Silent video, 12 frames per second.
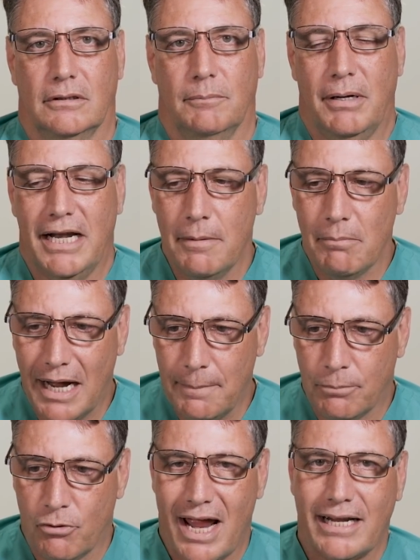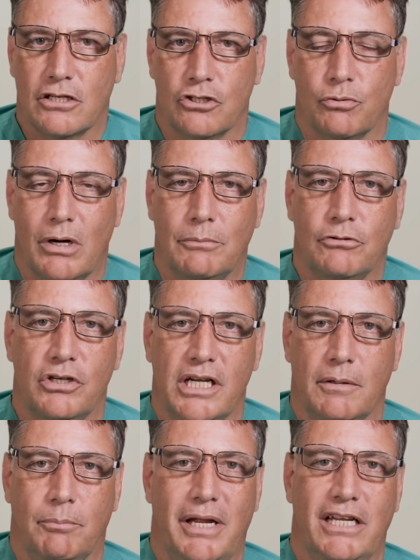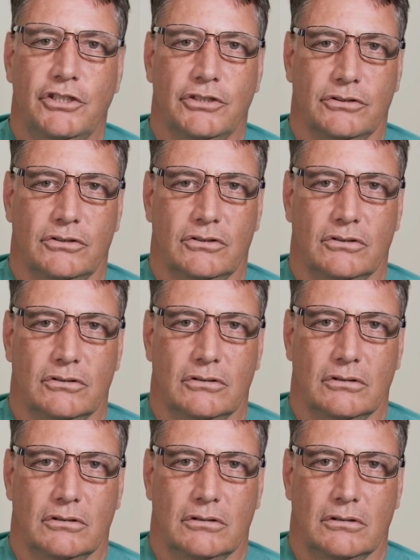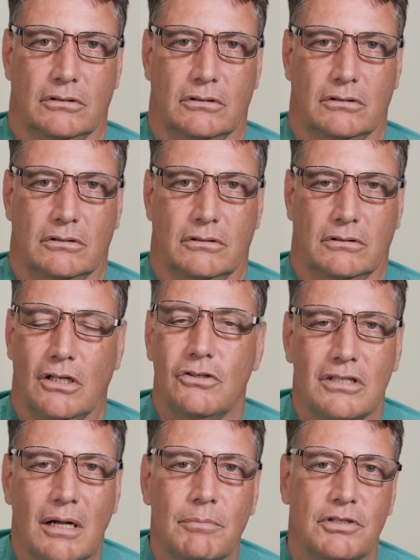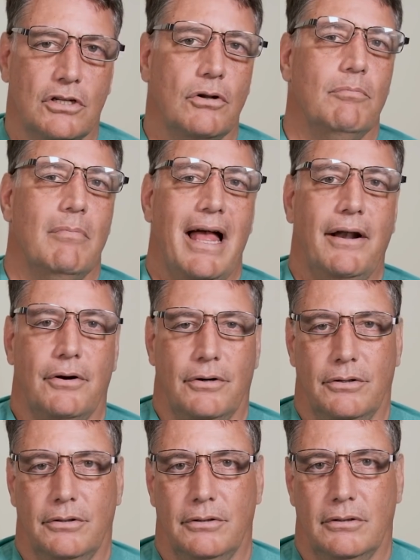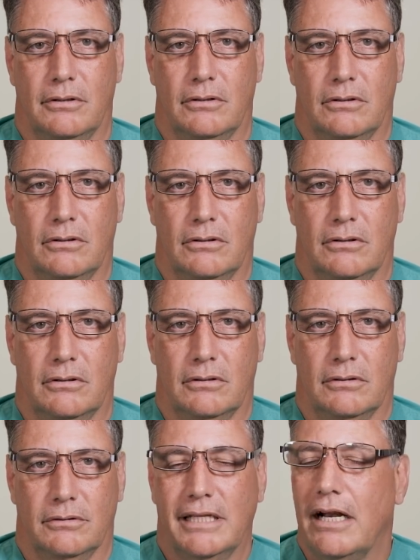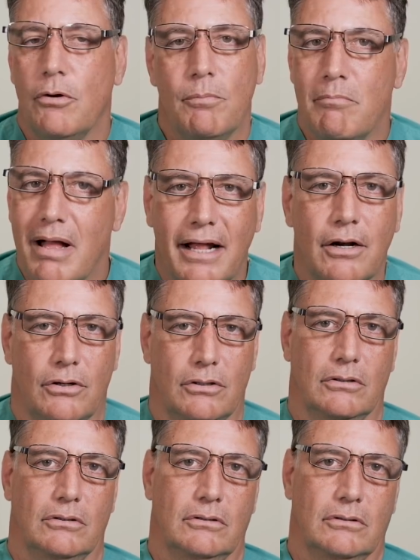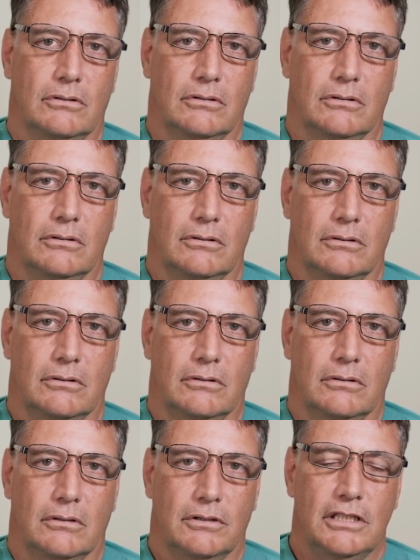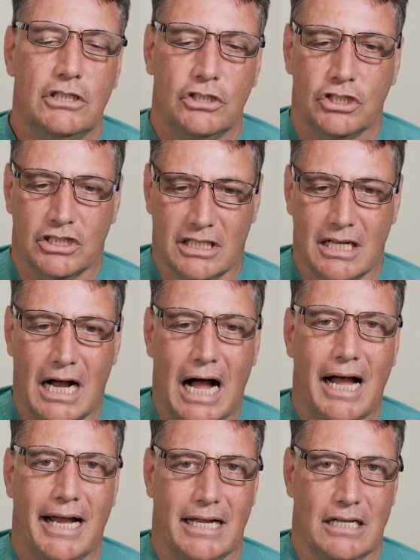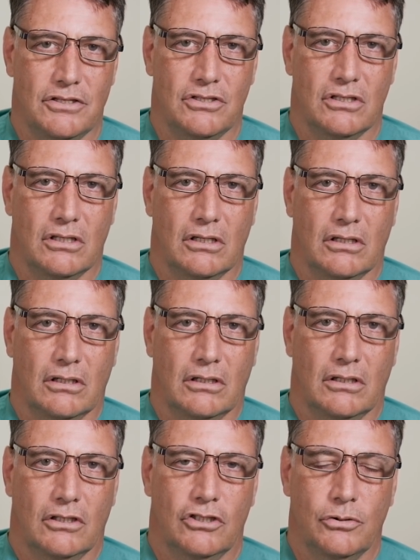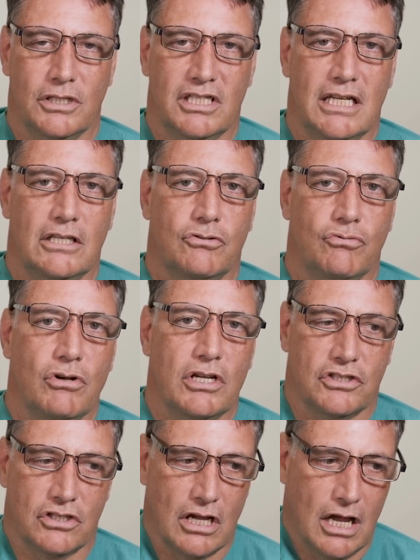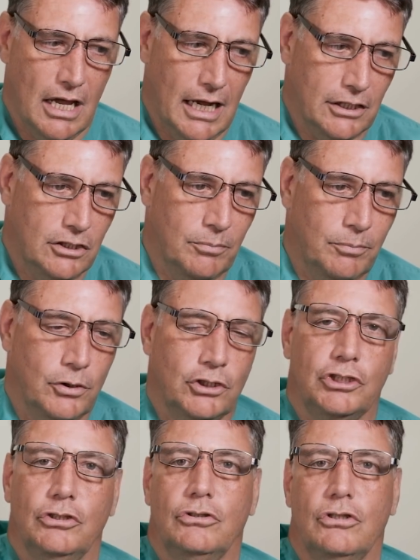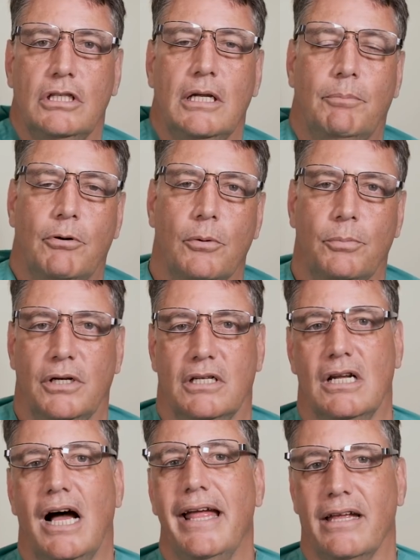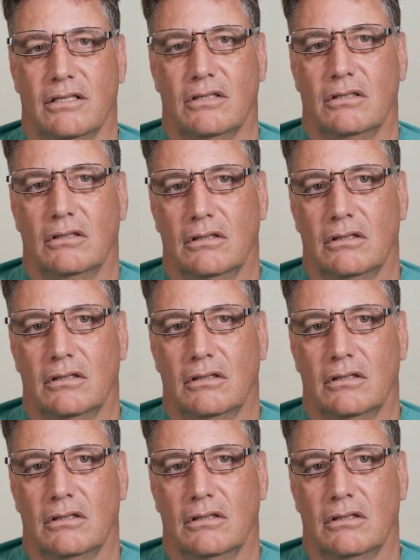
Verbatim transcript: But in my practice where I'm treating patients, those numbers don't matter. They don't matter. These are just guides to assess risk and to push you to the appropriate diet.